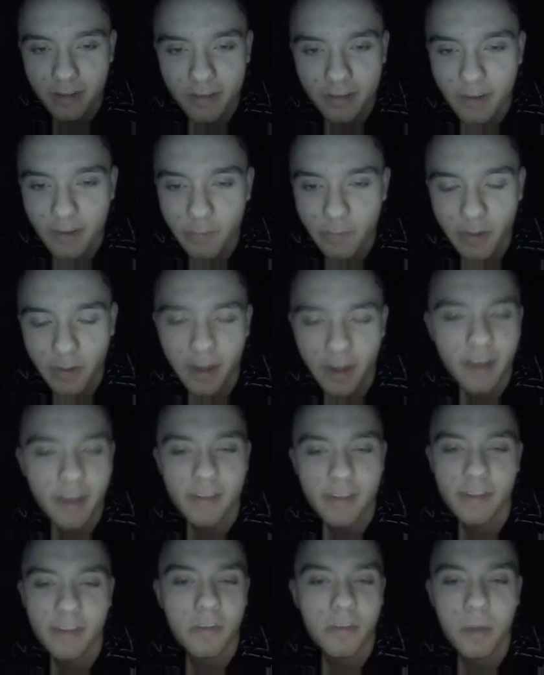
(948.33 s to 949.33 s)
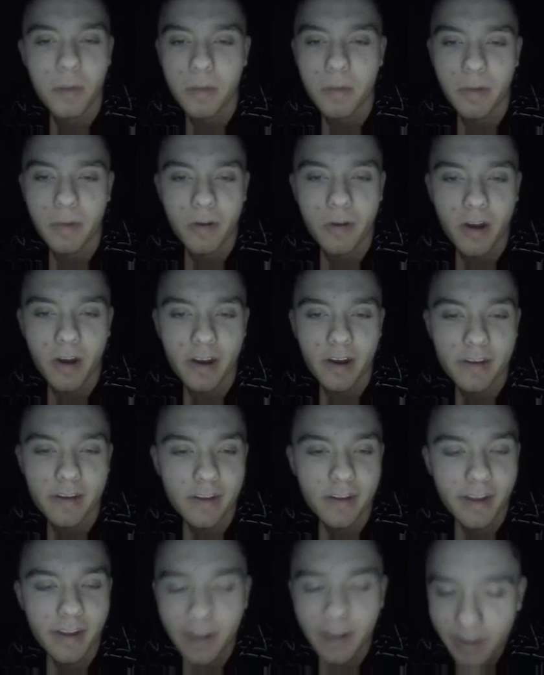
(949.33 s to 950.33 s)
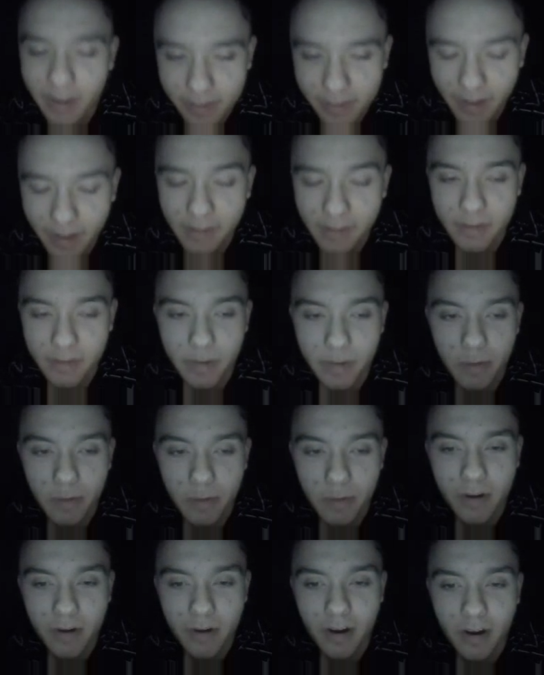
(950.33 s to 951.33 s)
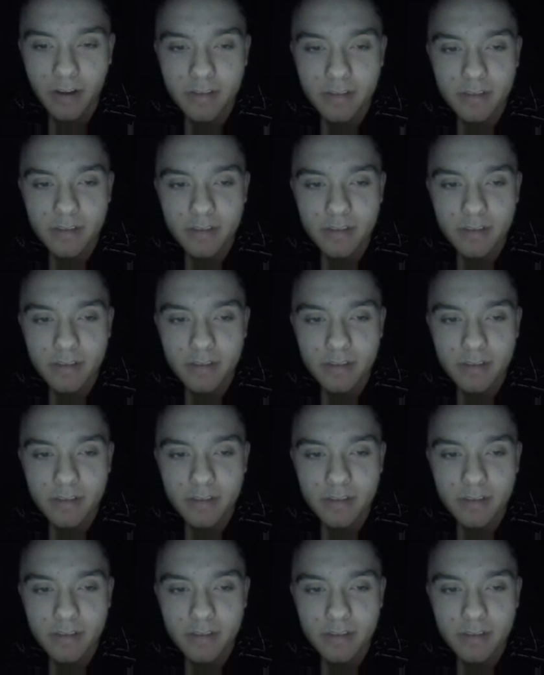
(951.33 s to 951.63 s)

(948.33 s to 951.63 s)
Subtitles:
If anything's gonna make me cry, that's gonna make me cry.